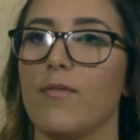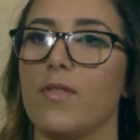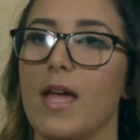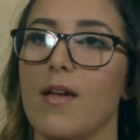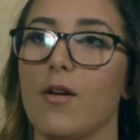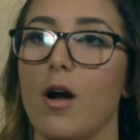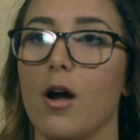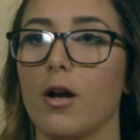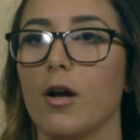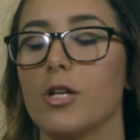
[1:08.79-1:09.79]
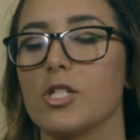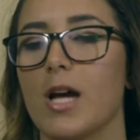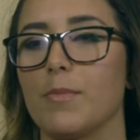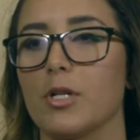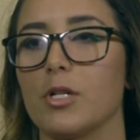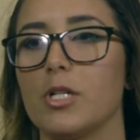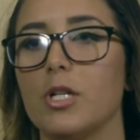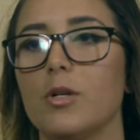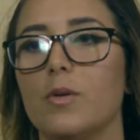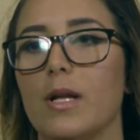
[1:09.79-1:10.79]
If they are on chapter
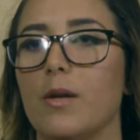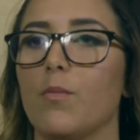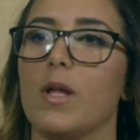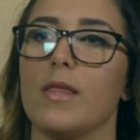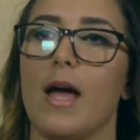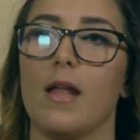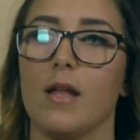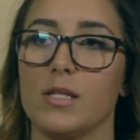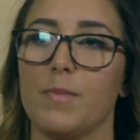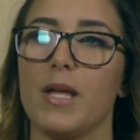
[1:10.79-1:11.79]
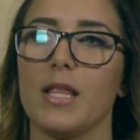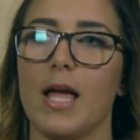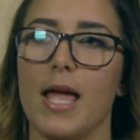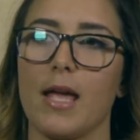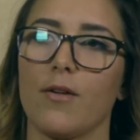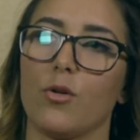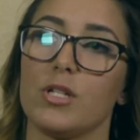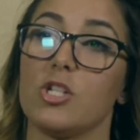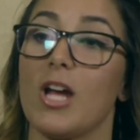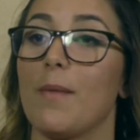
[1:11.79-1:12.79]
2 and what that has been like, or
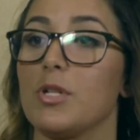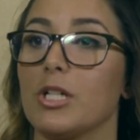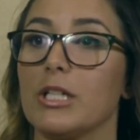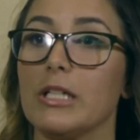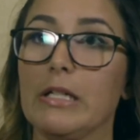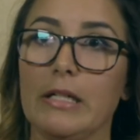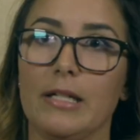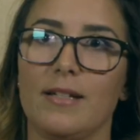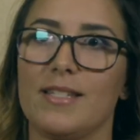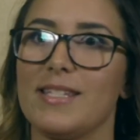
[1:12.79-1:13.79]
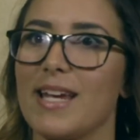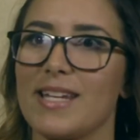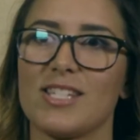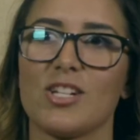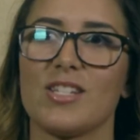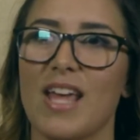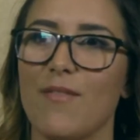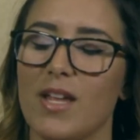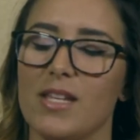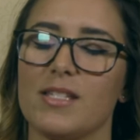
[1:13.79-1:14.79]
to chapter 6 to
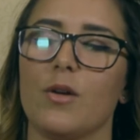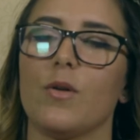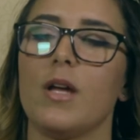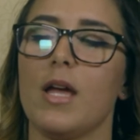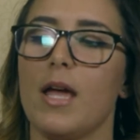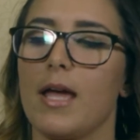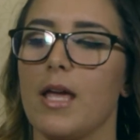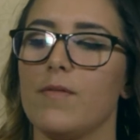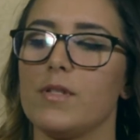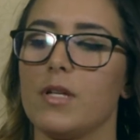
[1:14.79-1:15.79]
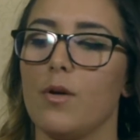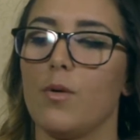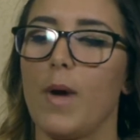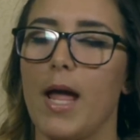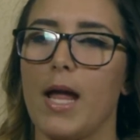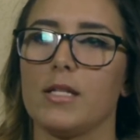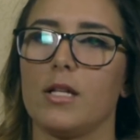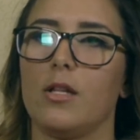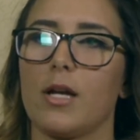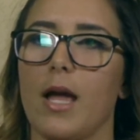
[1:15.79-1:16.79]
7. So it gives you a way
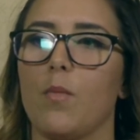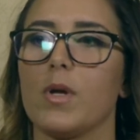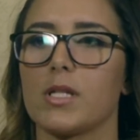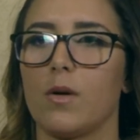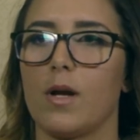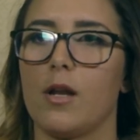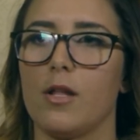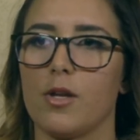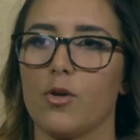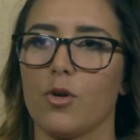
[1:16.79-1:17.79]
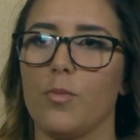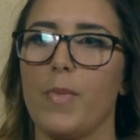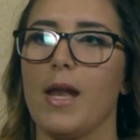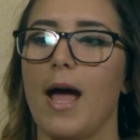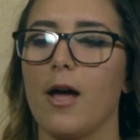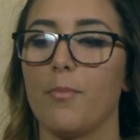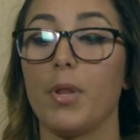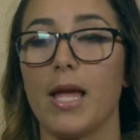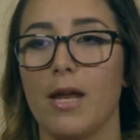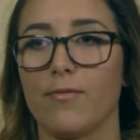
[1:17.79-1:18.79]
to look at what's going on in the group and how to
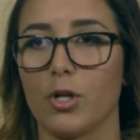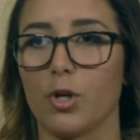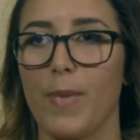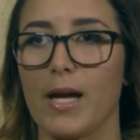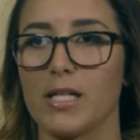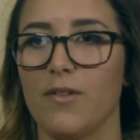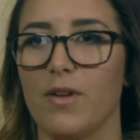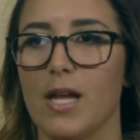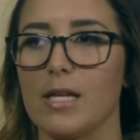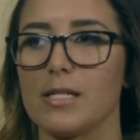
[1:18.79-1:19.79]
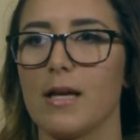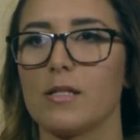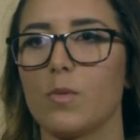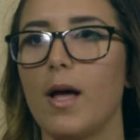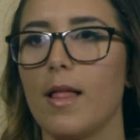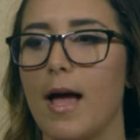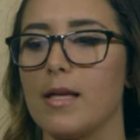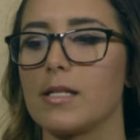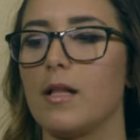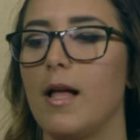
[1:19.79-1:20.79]
plan for group activities, as well
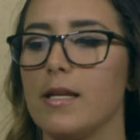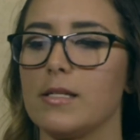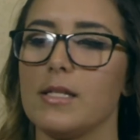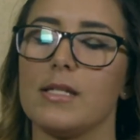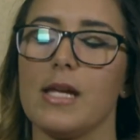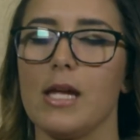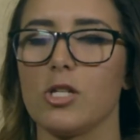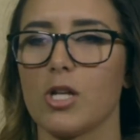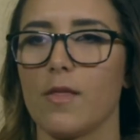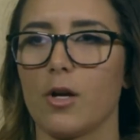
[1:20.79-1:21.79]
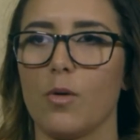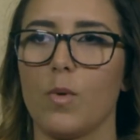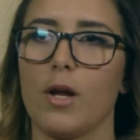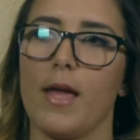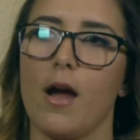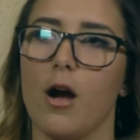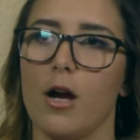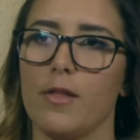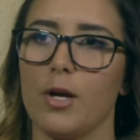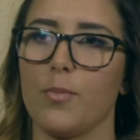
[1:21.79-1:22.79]
as clients to see each other and where they
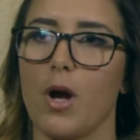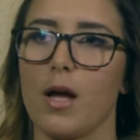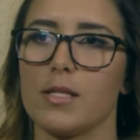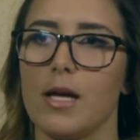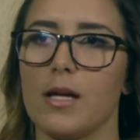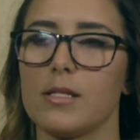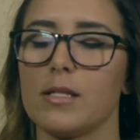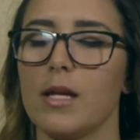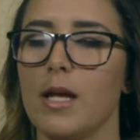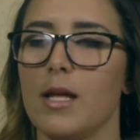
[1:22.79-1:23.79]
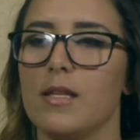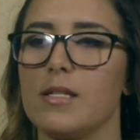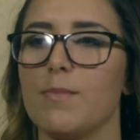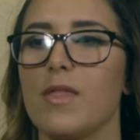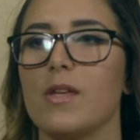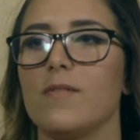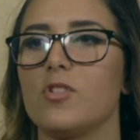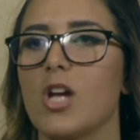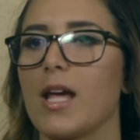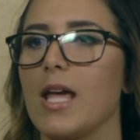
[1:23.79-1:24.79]
are in their process. This method of
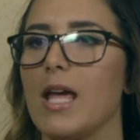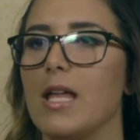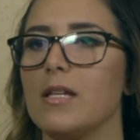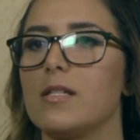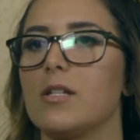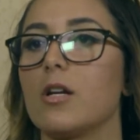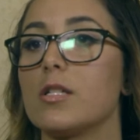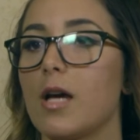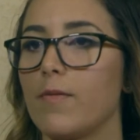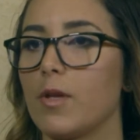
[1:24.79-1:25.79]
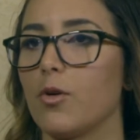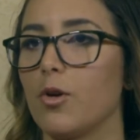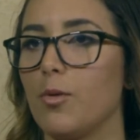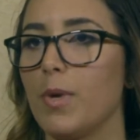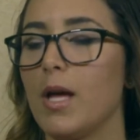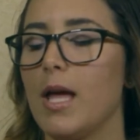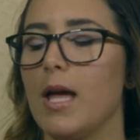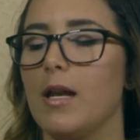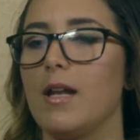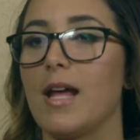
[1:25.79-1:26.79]
checking in starts off the group
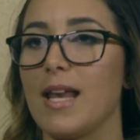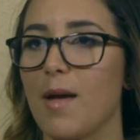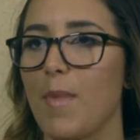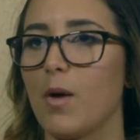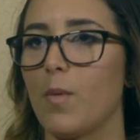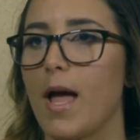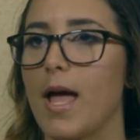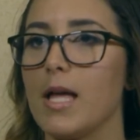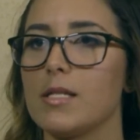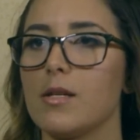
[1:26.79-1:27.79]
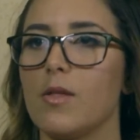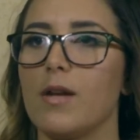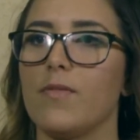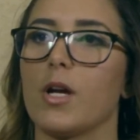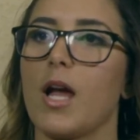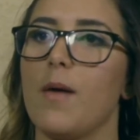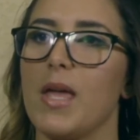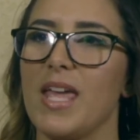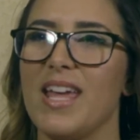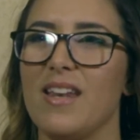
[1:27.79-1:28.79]
in a dynamic way so that if they're
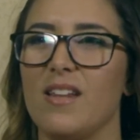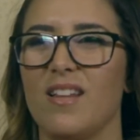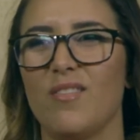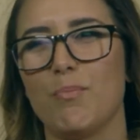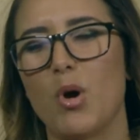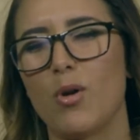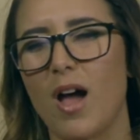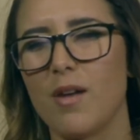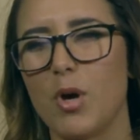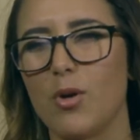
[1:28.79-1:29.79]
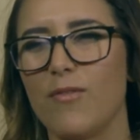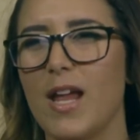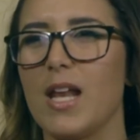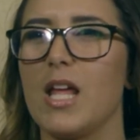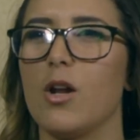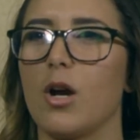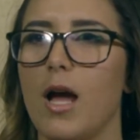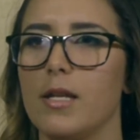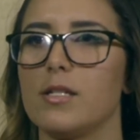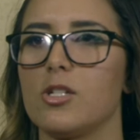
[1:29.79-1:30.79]
coming in unmotivated or
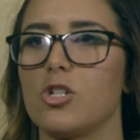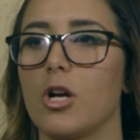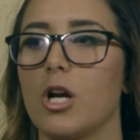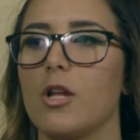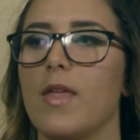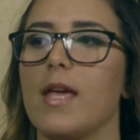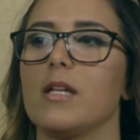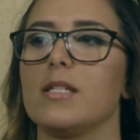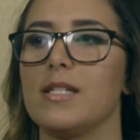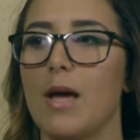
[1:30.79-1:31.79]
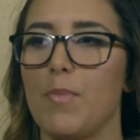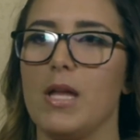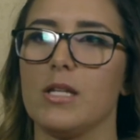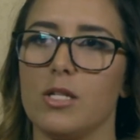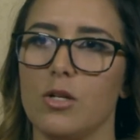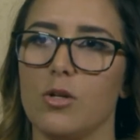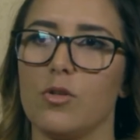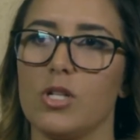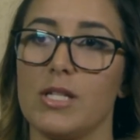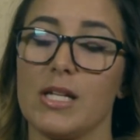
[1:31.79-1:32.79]
unsure, they can step into
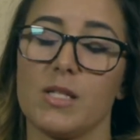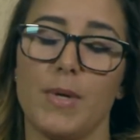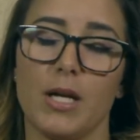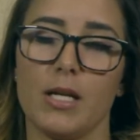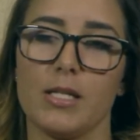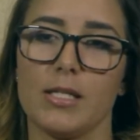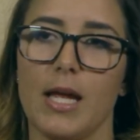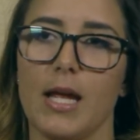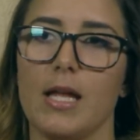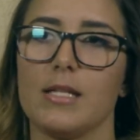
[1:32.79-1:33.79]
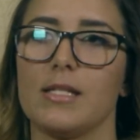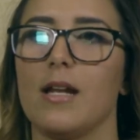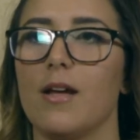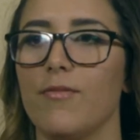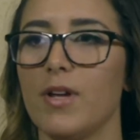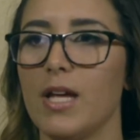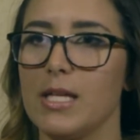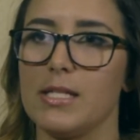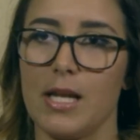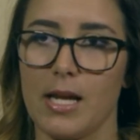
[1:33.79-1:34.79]
just experiencing instead of
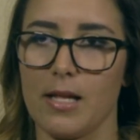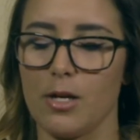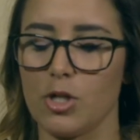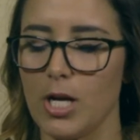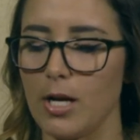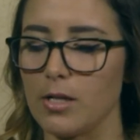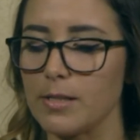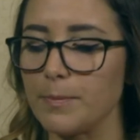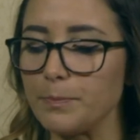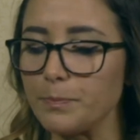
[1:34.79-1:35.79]
sitting in their chairs.